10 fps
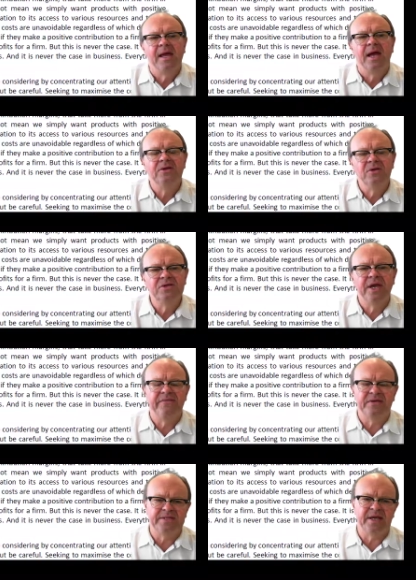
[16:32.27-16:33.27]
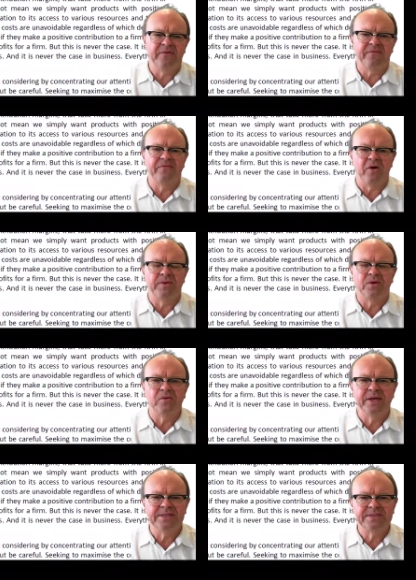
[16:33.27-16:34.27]
A new chief executive of Robin
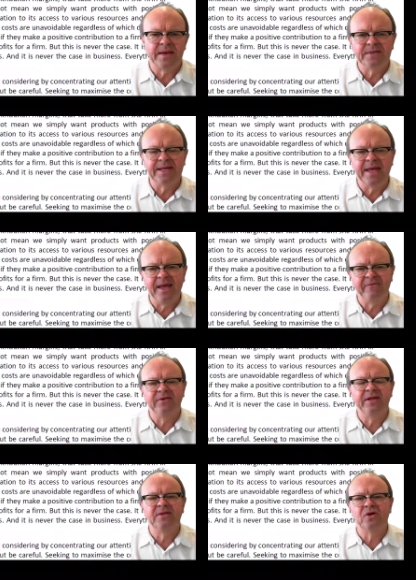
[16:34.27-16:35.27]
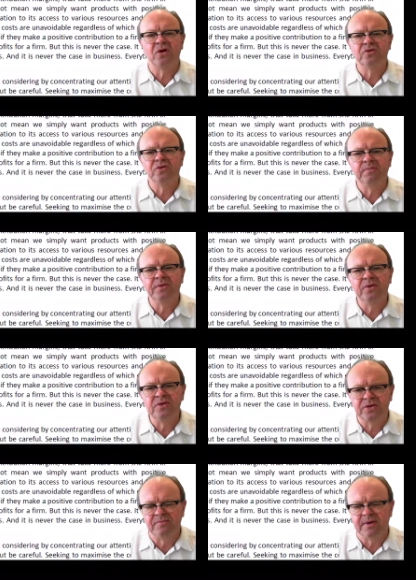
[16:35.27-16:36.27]
Hood examined carefully the
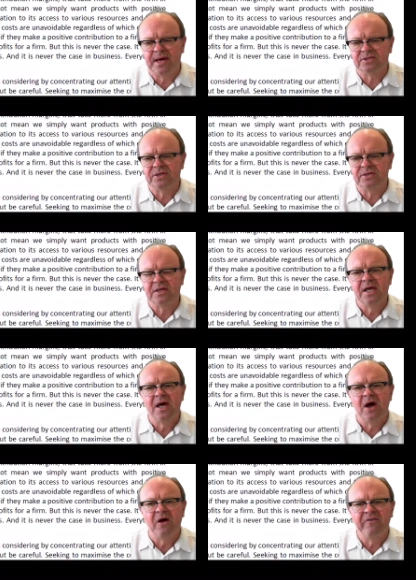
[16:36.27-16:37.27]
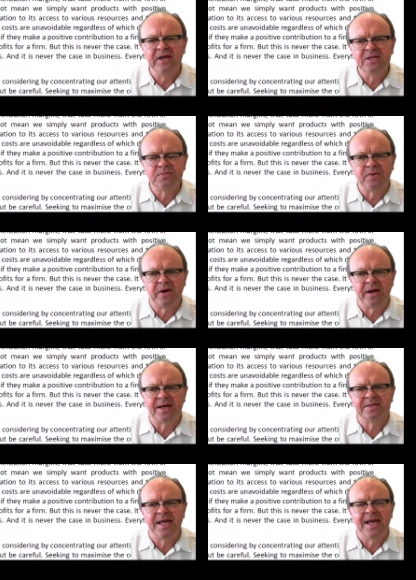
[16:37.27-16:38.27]
contribution margin of each
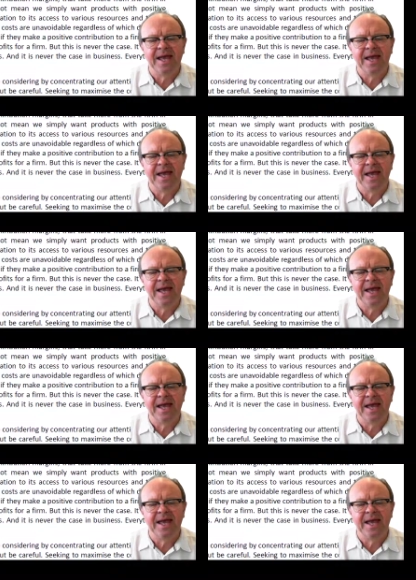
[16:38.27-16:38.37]
product